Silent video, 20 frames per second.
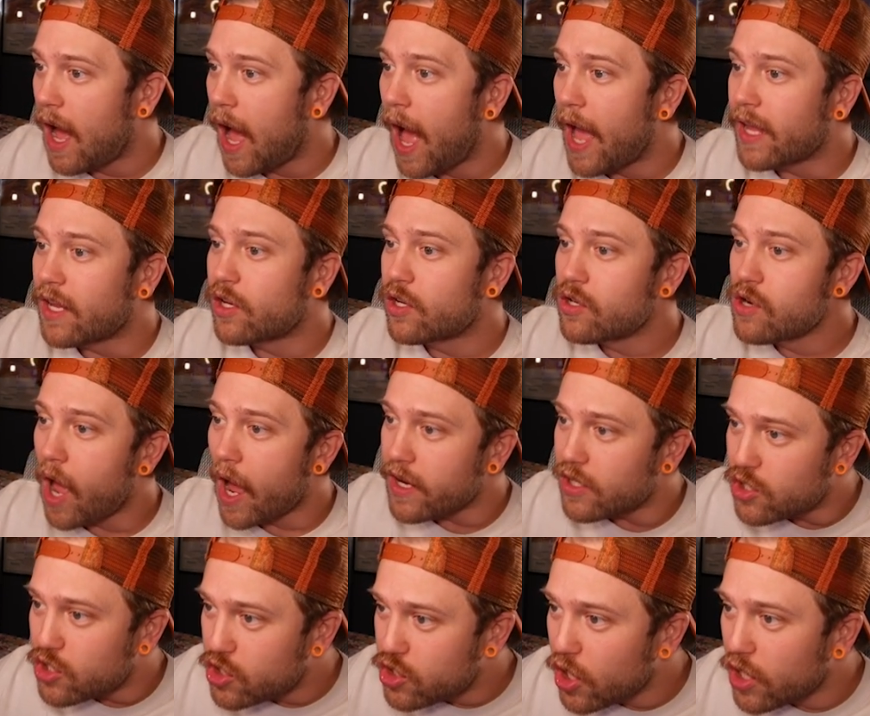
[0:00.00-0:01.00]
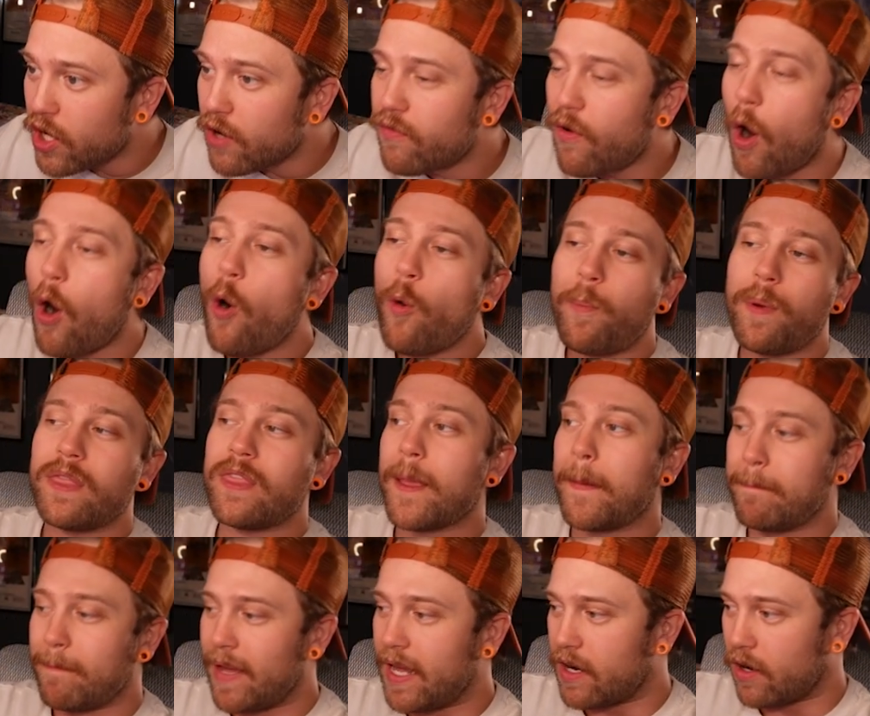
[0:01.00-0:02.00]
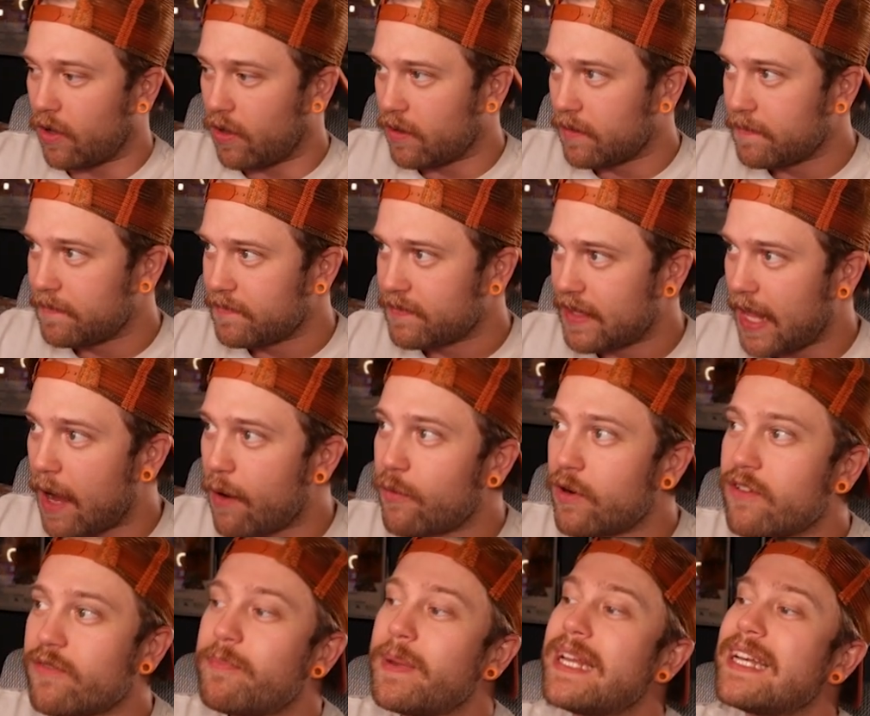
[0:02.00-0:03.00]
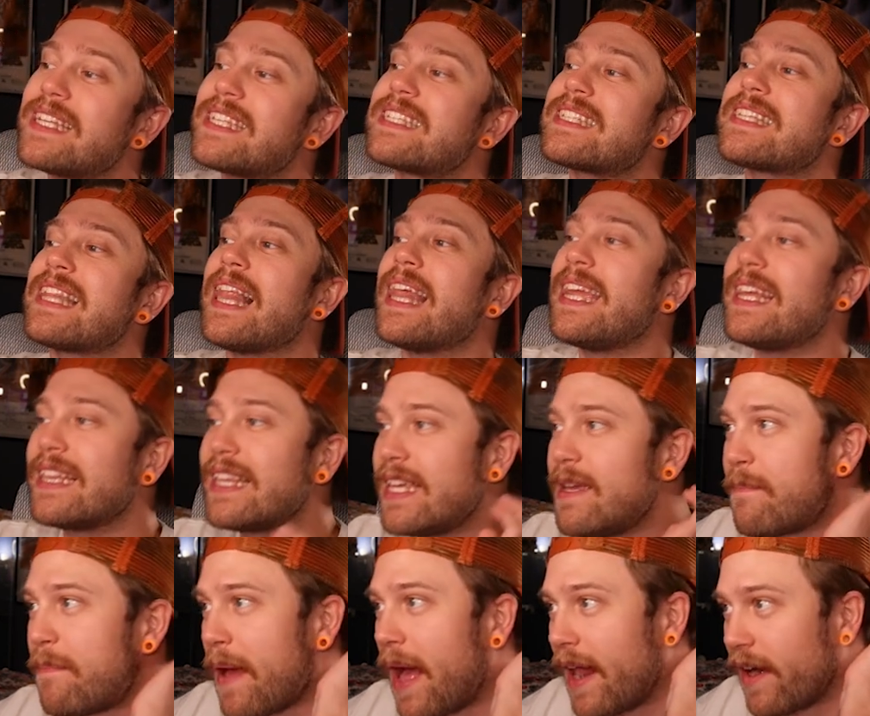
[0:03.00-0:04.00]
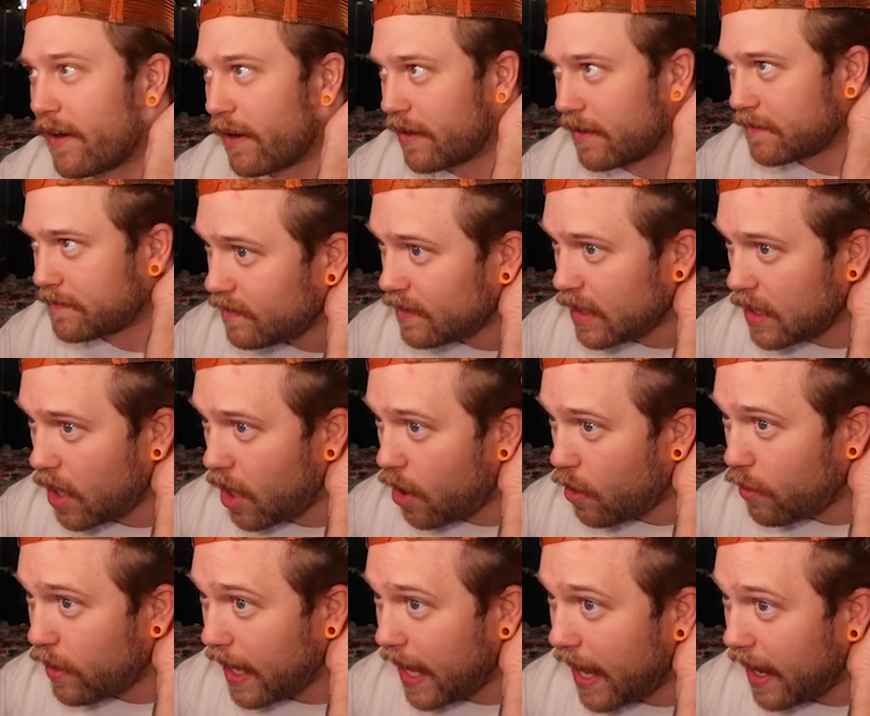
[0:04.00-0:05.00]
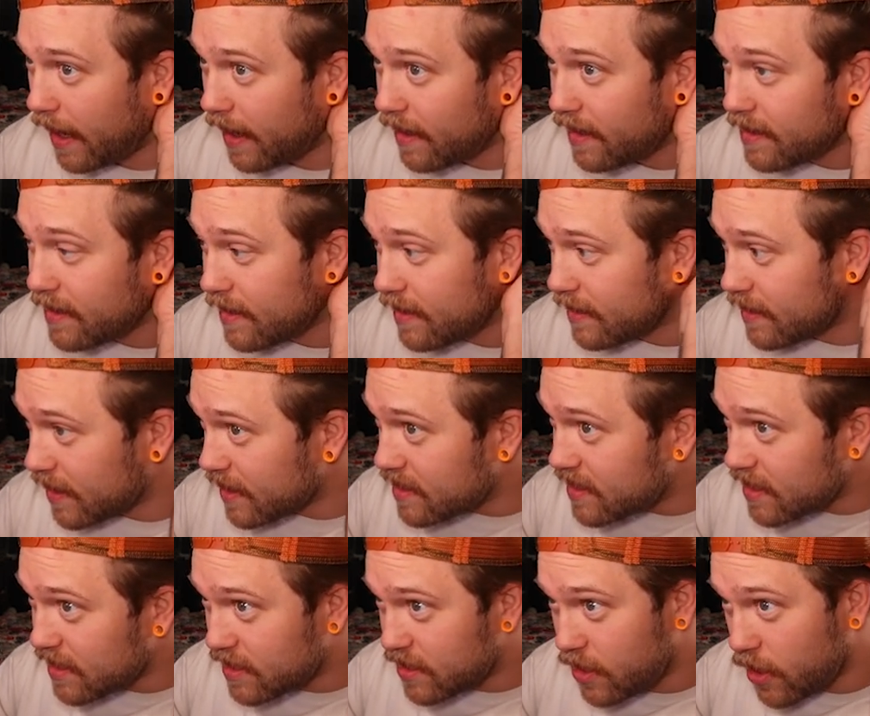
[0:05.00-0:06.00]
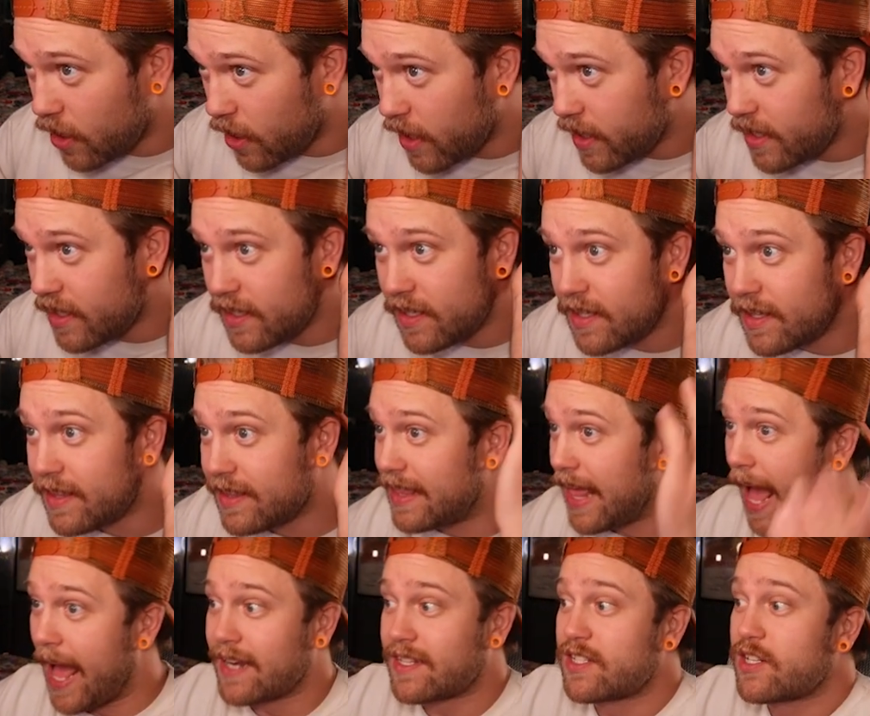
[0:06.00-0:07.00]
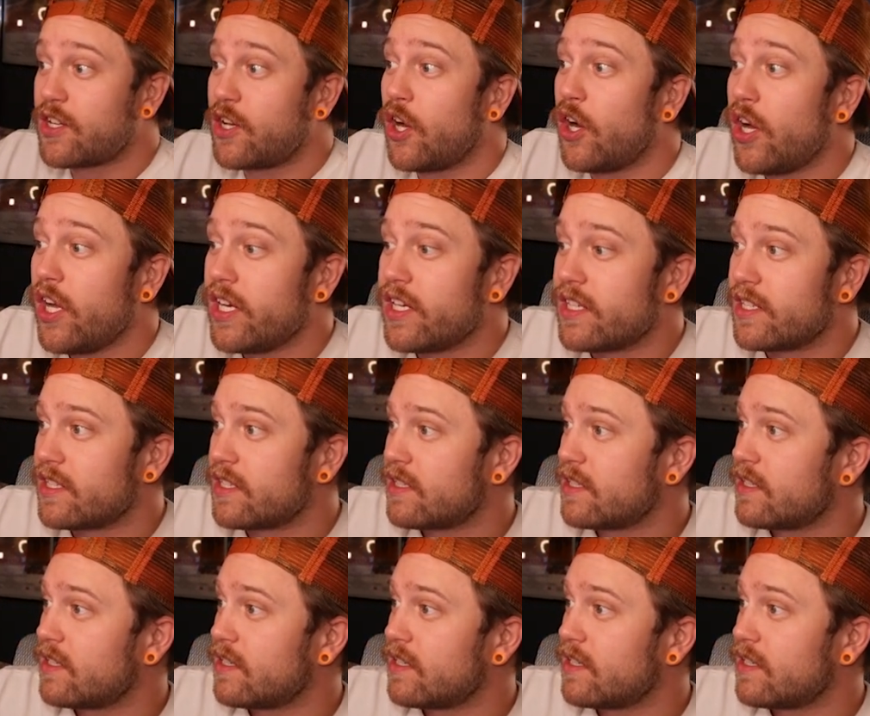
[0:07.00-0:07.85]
I should have opened the middle. That would have been slightly better. Okay, this is good. That's good.